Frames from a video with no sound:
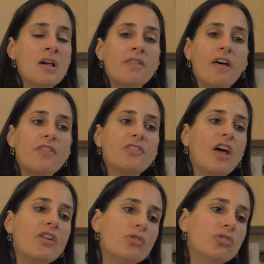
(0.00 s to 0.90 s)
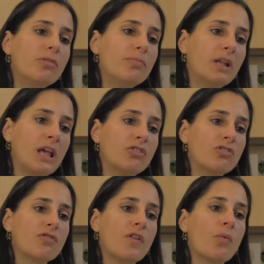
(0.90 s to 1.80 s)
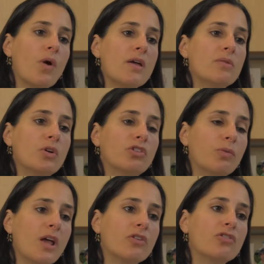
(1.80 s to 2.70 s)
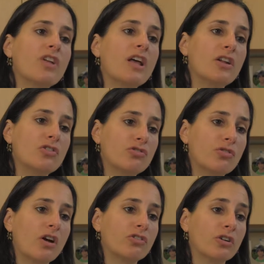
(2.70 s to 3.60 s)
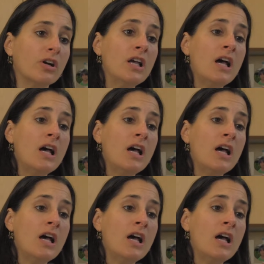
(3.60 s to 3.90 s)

that this had huge implications for the way in which we understand and structure